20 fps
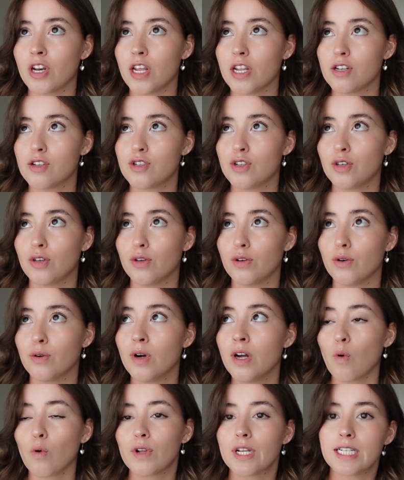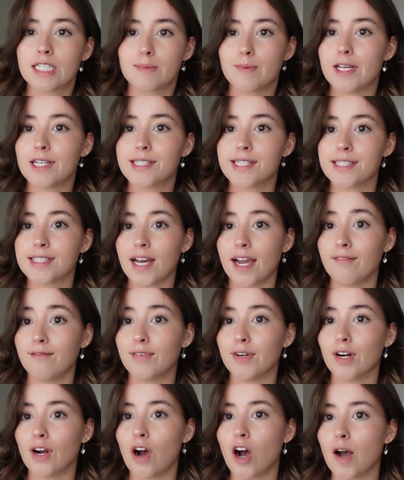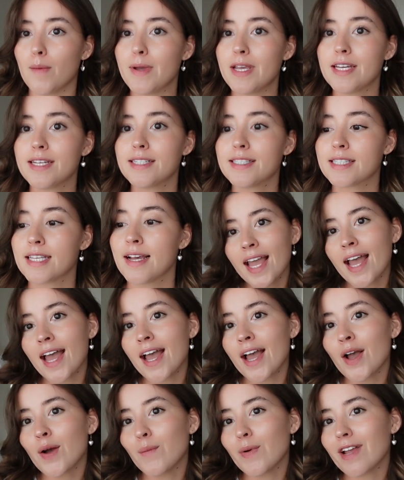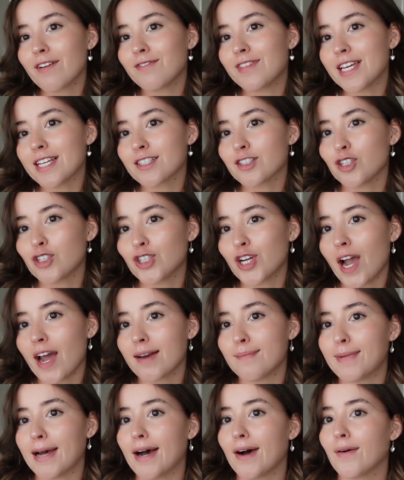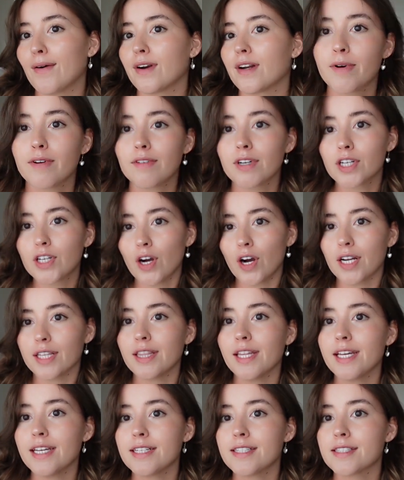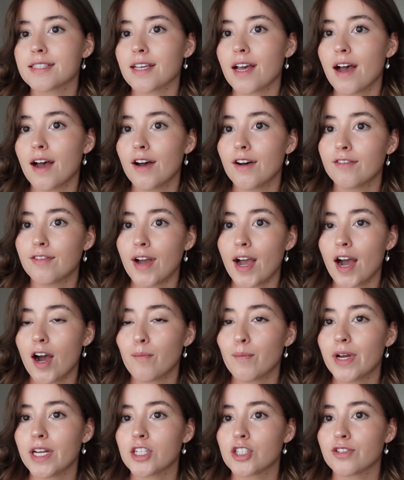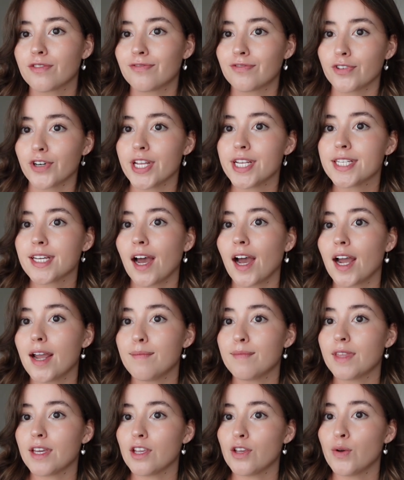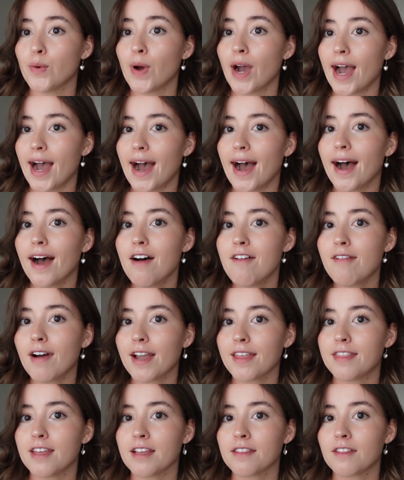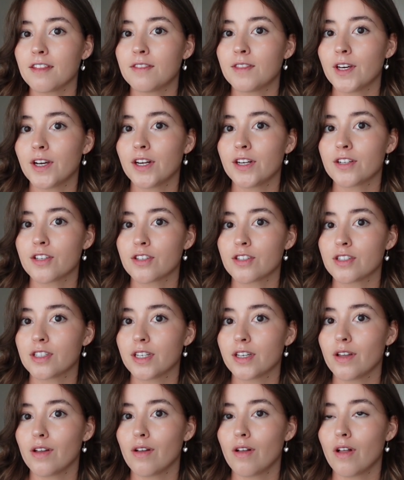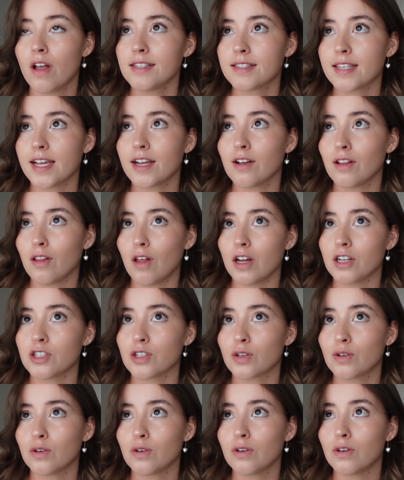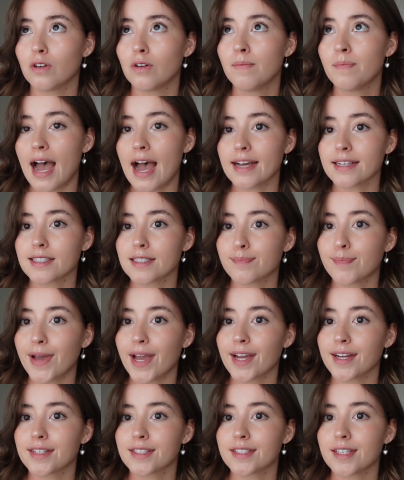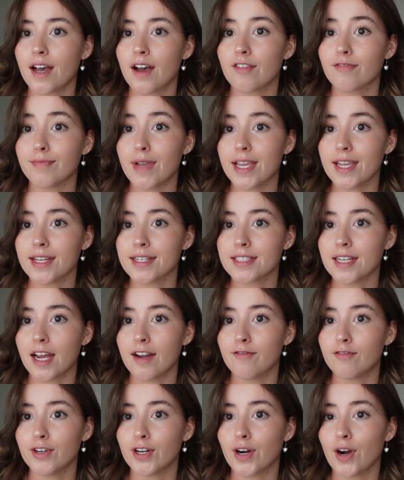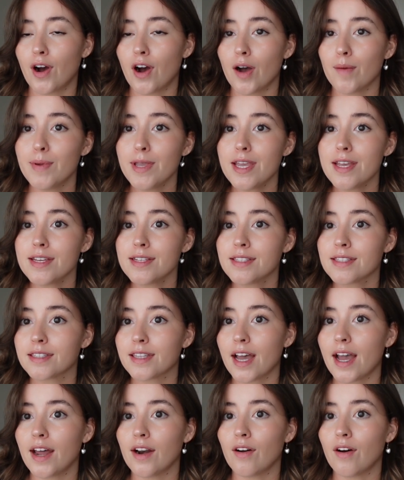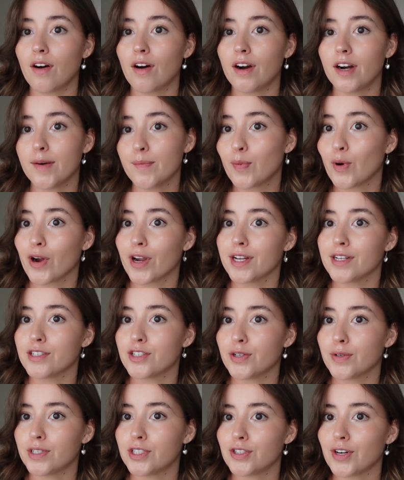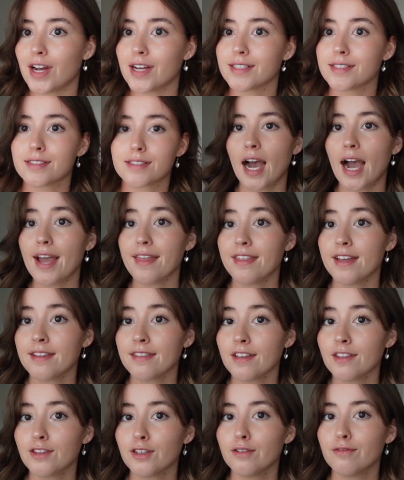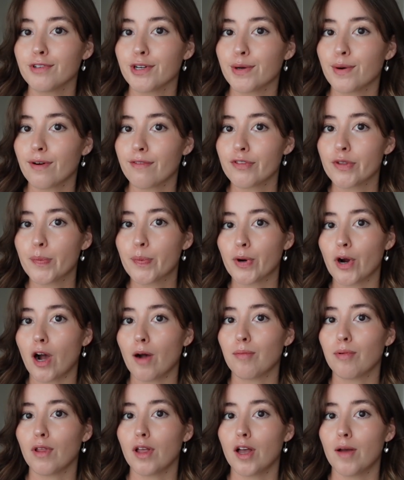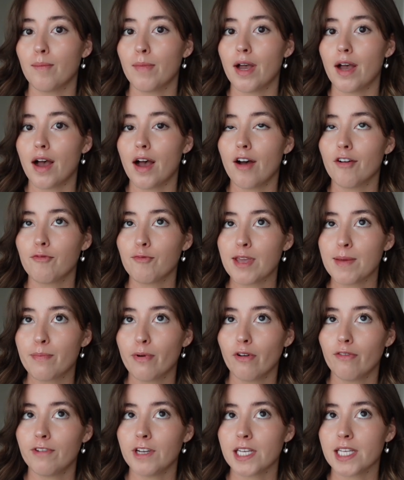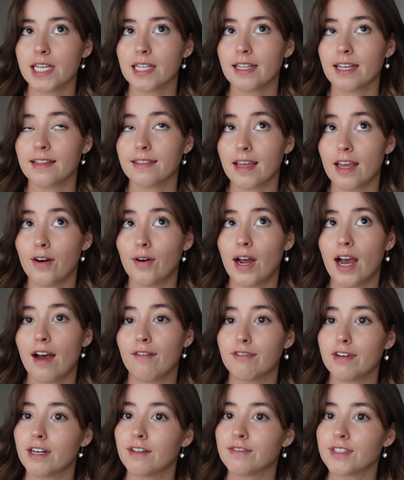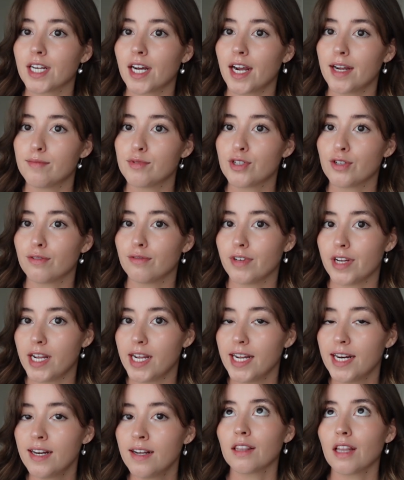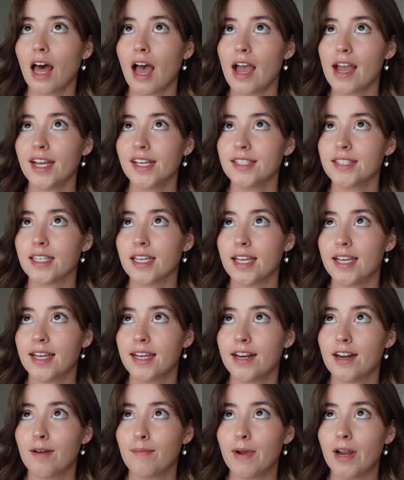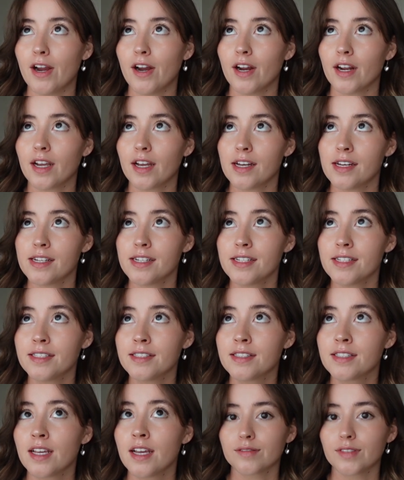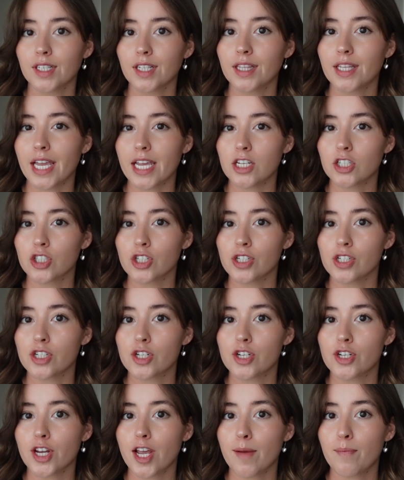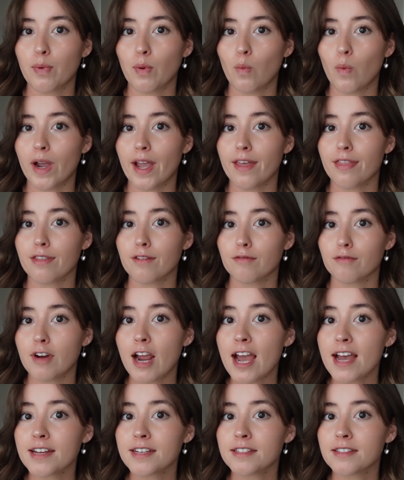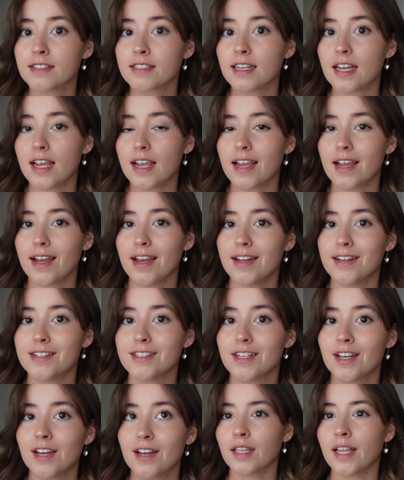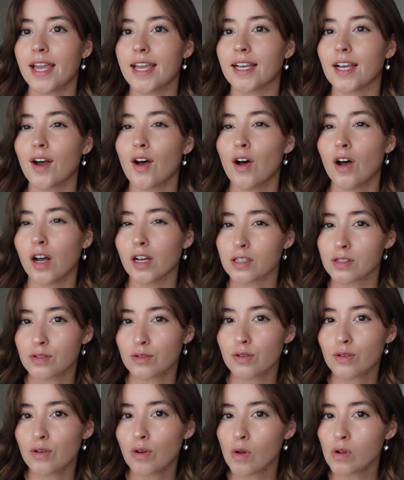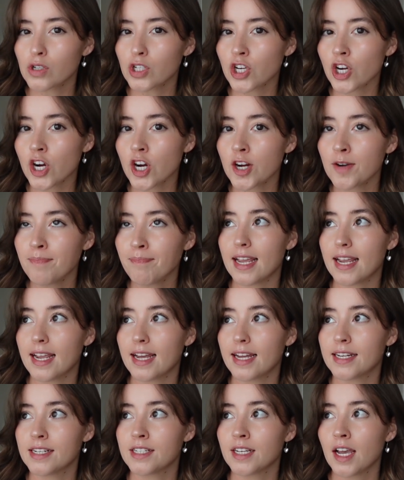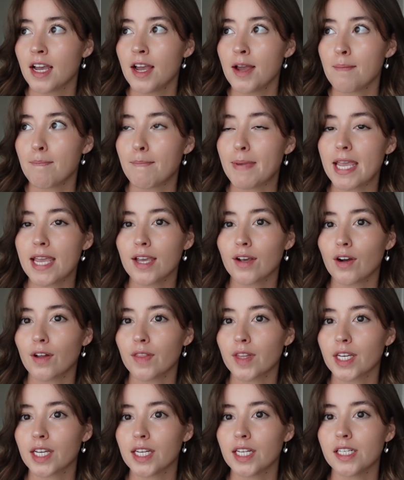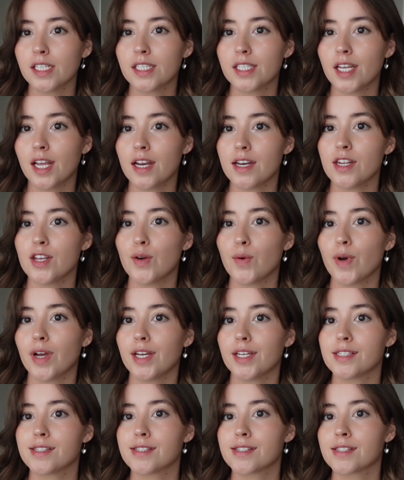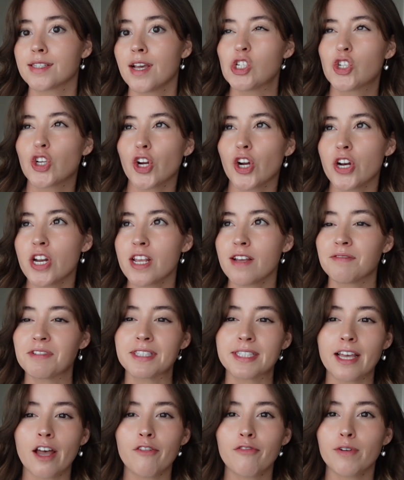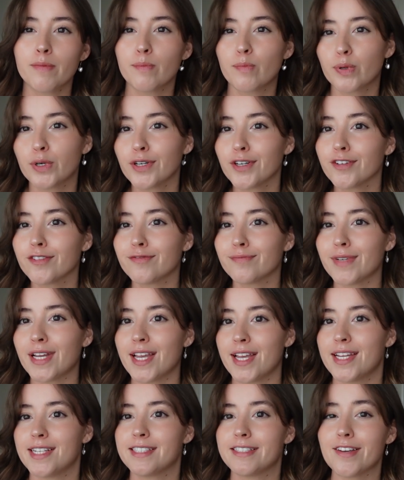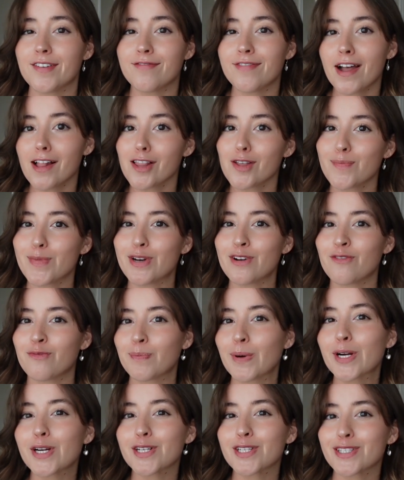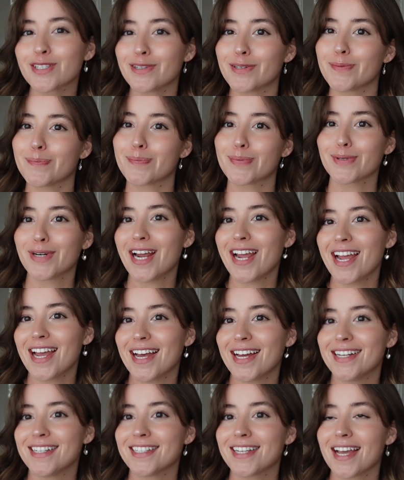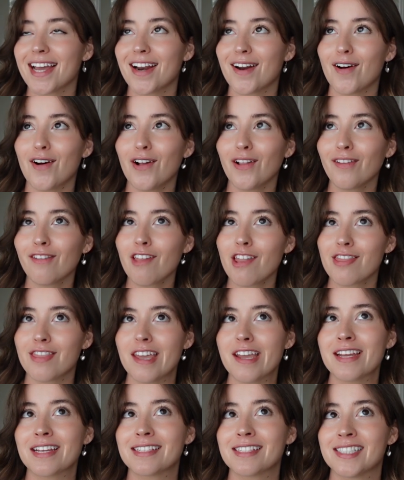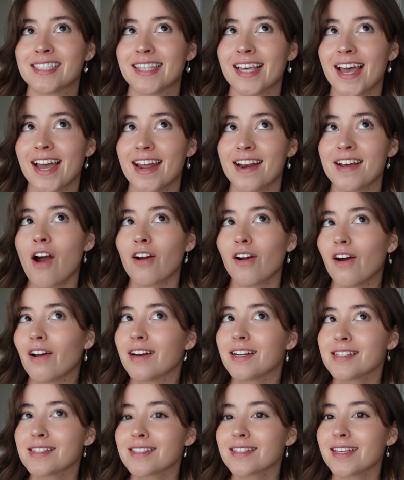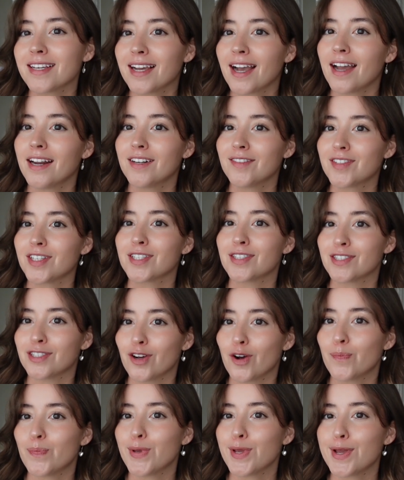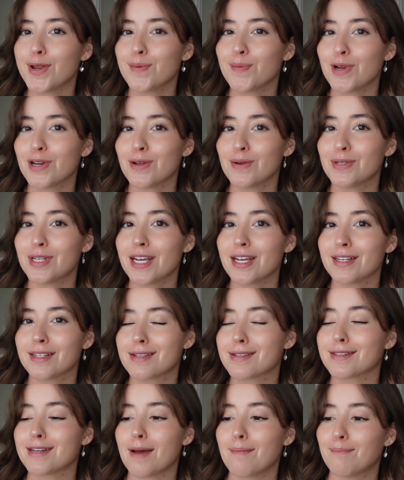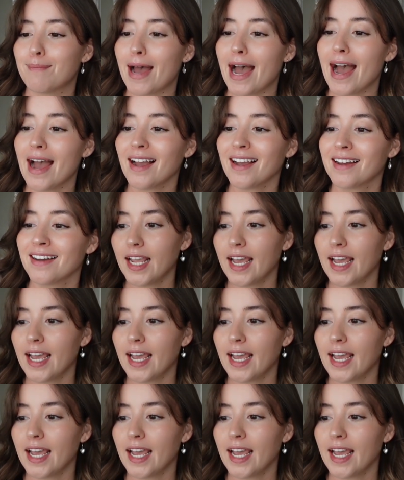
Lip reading: into holding space and time for your hobbies, we have things to chat about. But regardless of how much free time that you have, I think that there are still psychological aspects of making time for your hobbies that are important to address. I think that the root of the problem of people feeling like they don't have enough time to read lies in America's relationship with rest and like hustle culture and being on the continuous journey of self-improvement and development of personal brand and all the things that are honestly kind of dystopian when you take a step back.